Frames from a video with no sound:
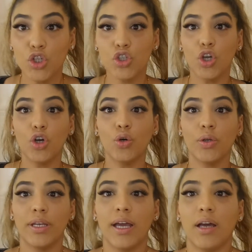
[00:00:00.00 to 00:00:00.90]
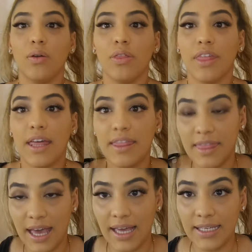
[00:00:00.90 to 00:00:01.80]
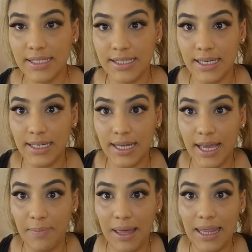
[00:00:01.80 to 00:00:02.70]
So now that that is done, I have my